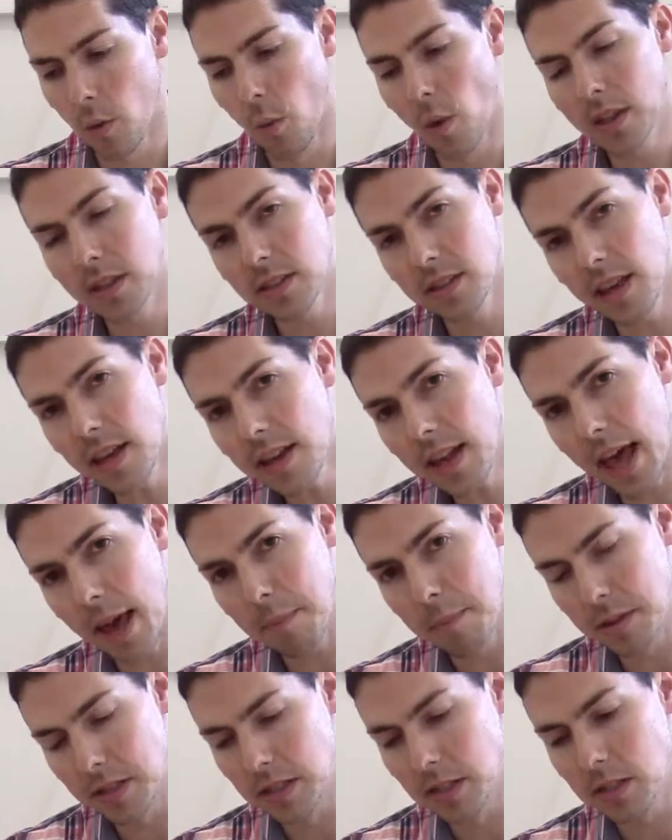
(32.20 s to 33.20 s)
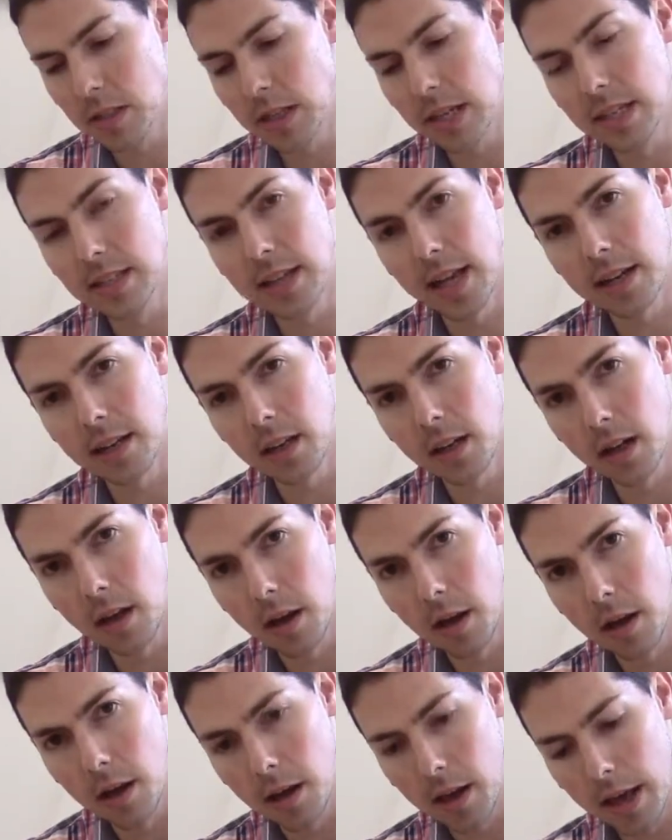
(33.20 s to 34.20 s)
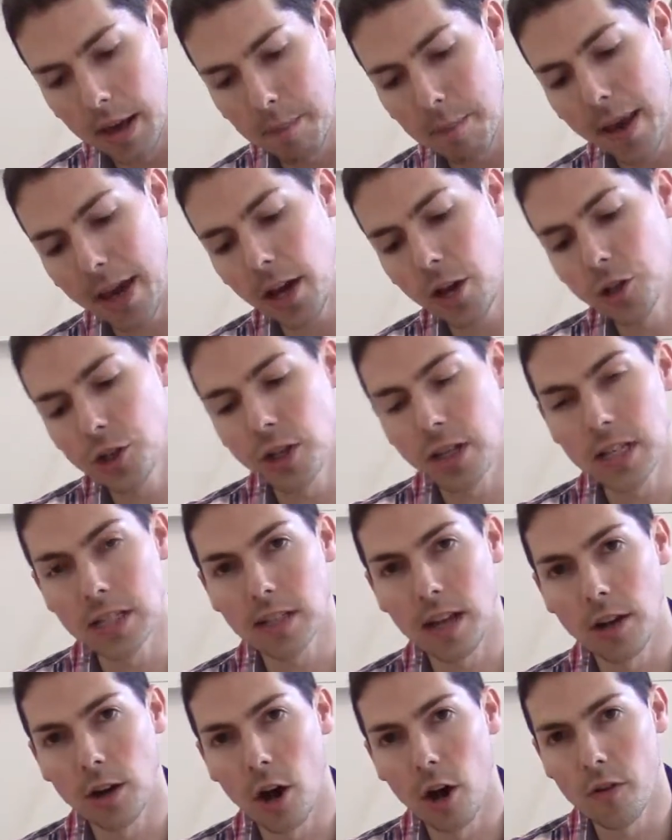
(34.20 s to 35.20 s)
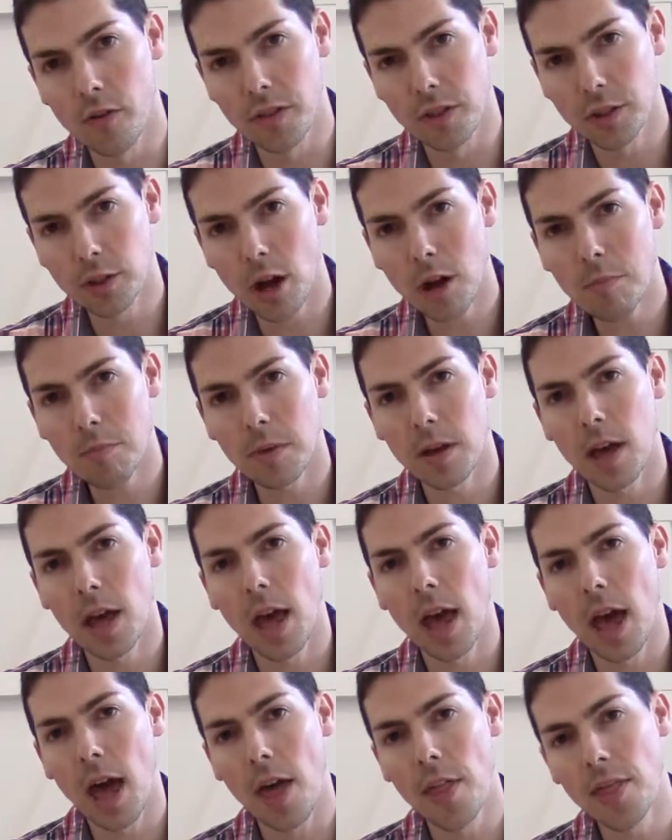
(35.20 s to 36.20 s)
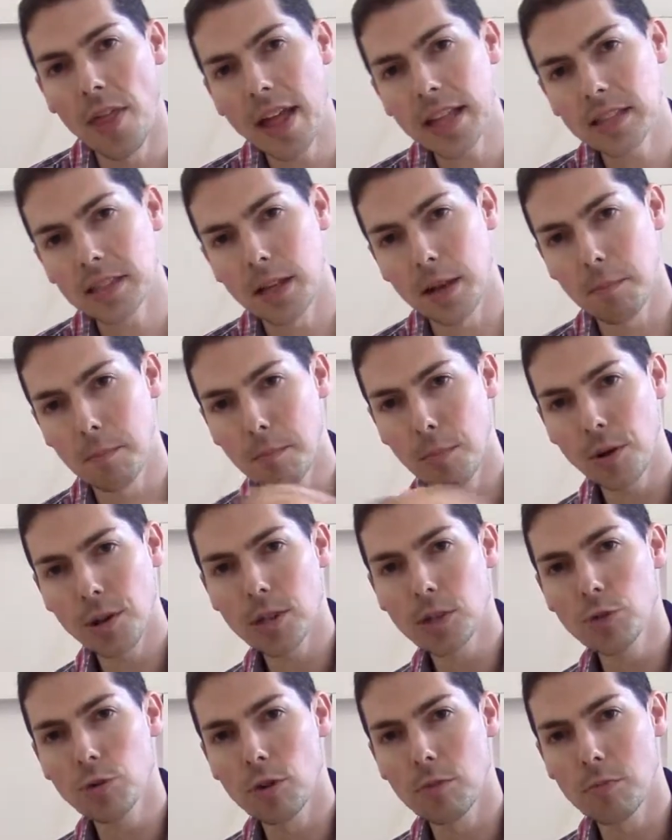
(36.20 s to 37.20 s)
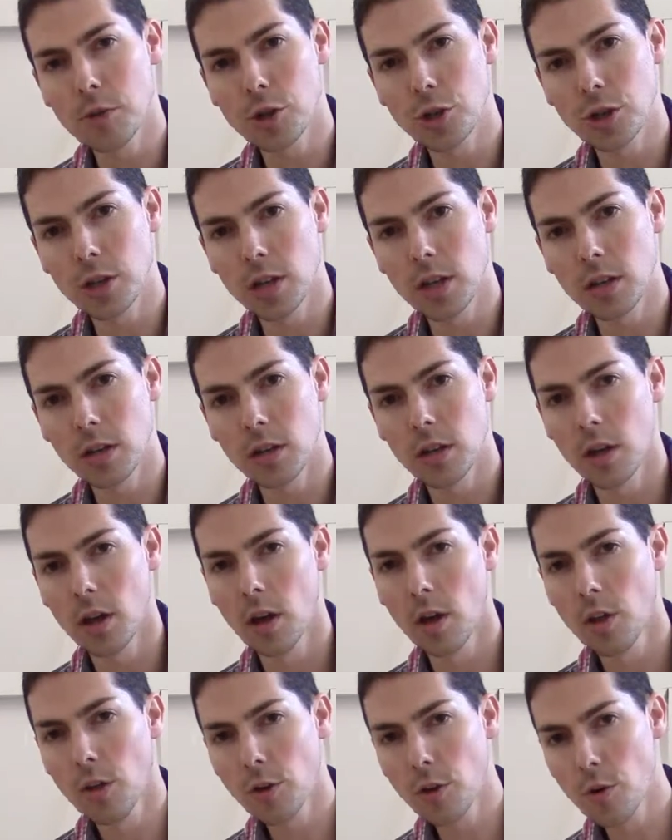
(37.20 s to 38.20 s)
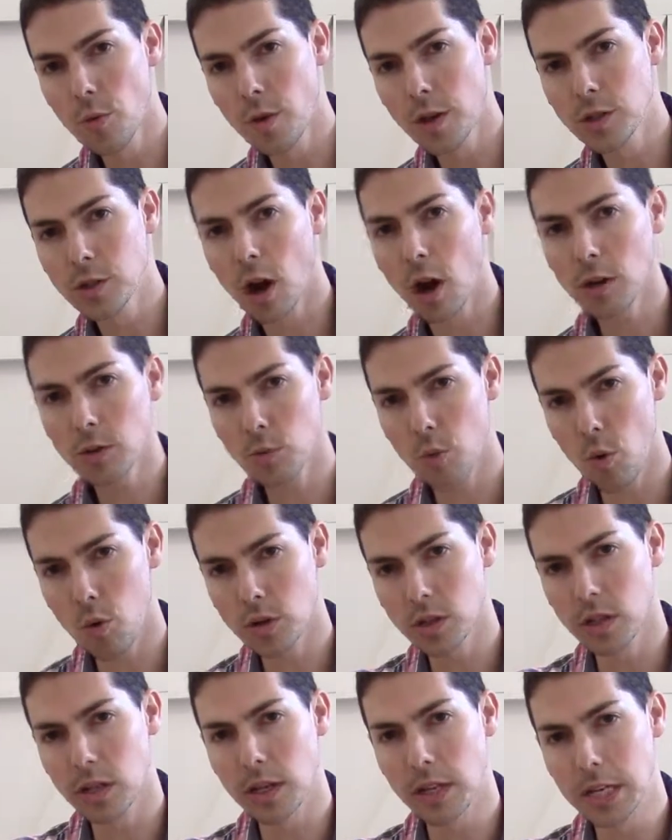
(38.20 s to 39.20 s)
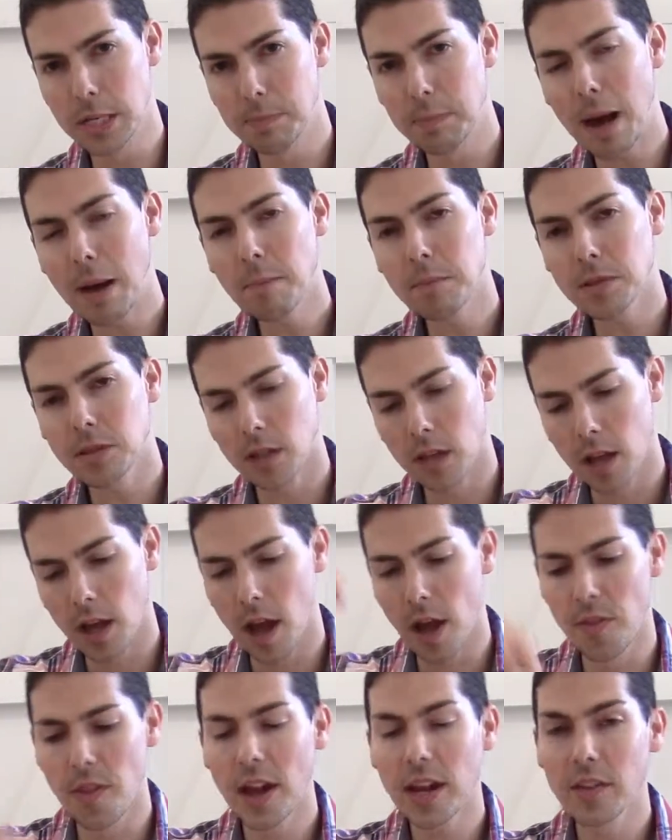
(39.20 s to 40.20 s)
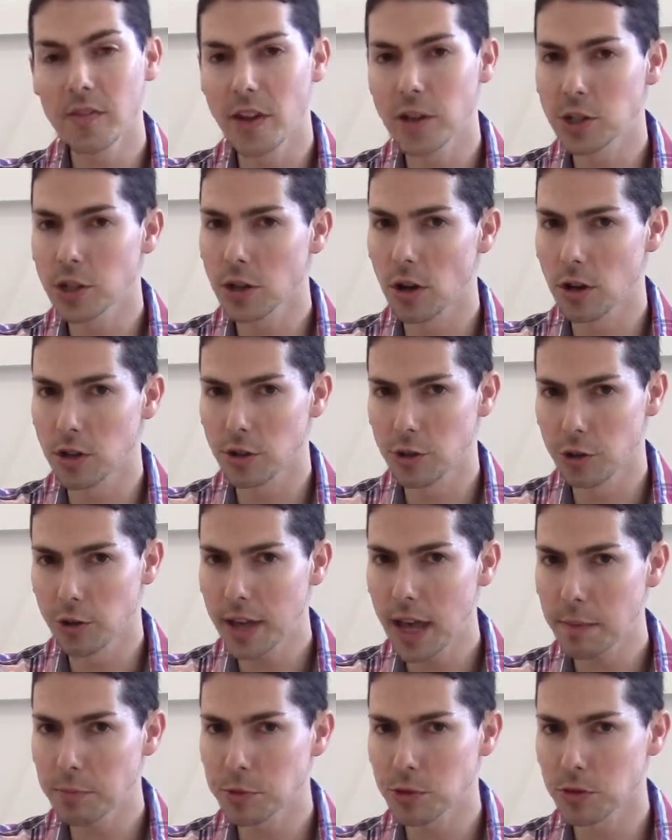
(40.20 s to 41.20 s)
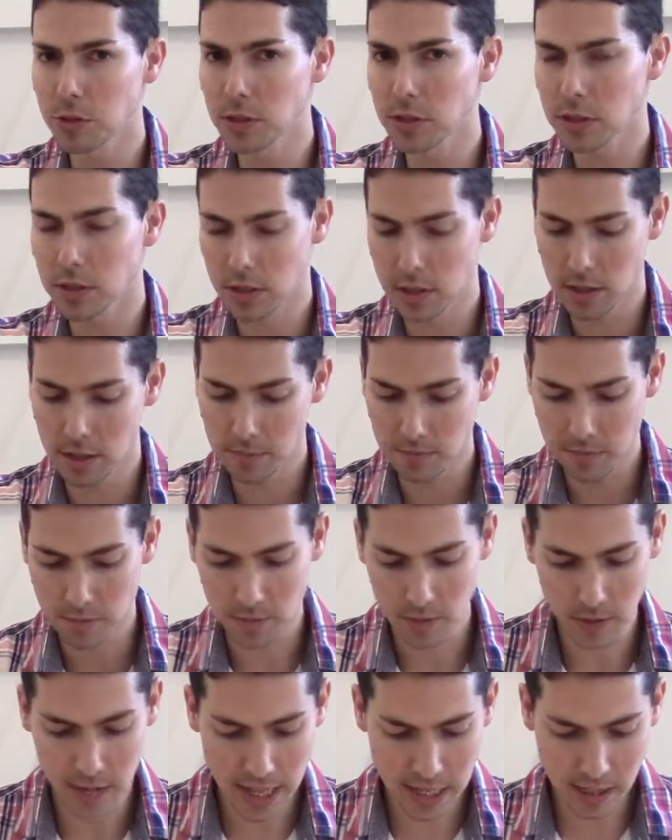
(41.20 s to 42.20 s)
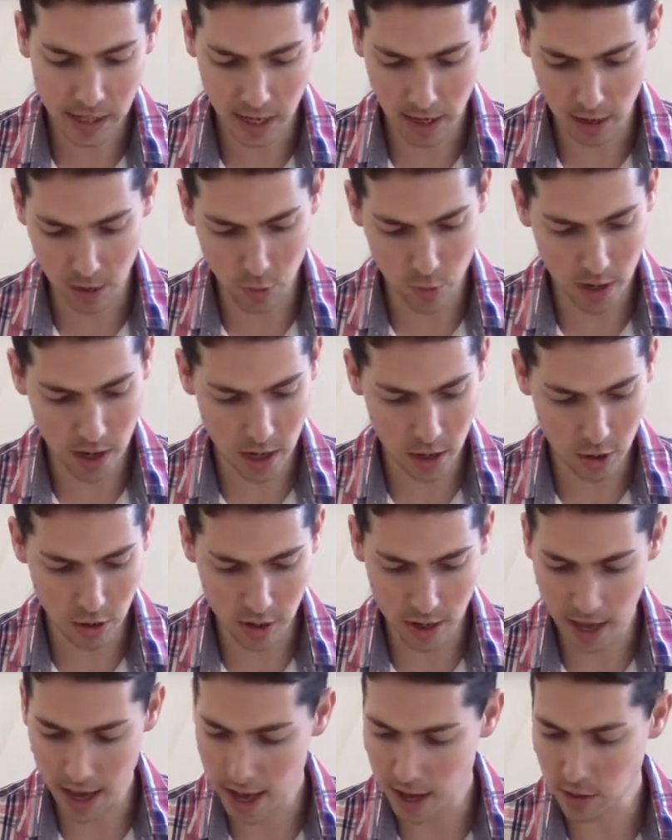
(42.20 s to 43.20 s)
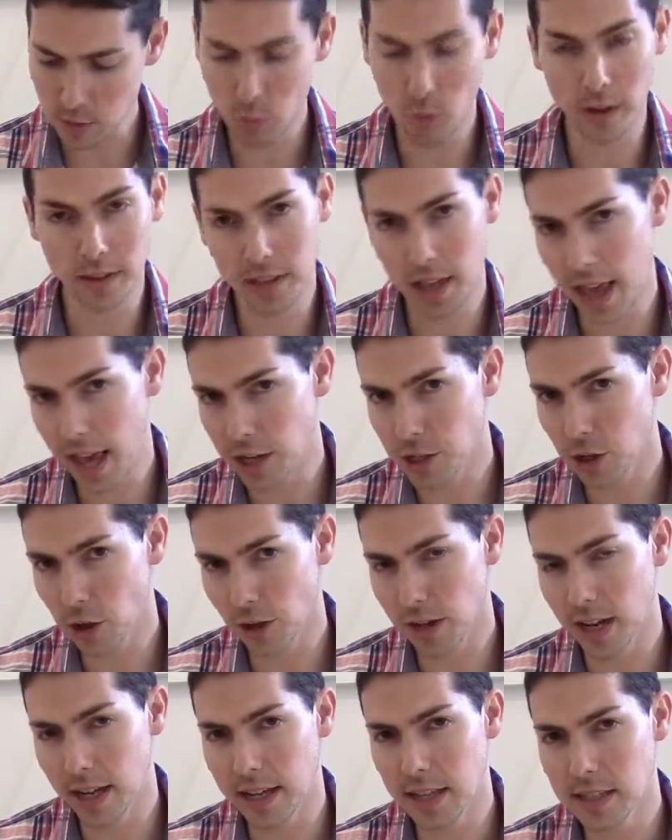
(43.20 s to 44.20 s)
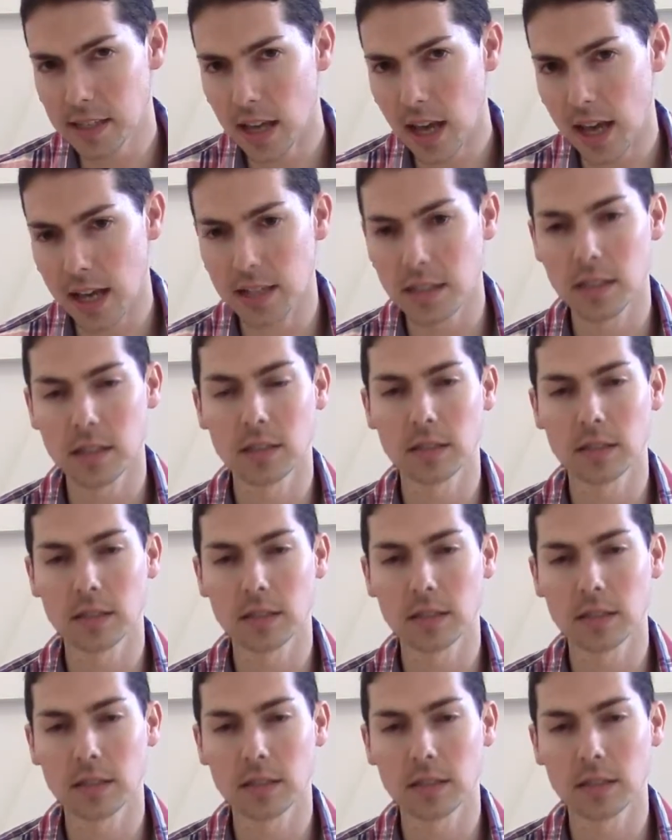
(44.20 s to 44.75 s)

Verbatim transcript: What then happens is that uh, a packaging is done over the top, and that's then put into a machine through which hot water is pumped, and that eventually goes to your capsules. Let's take a quick look at what they actually look like inside.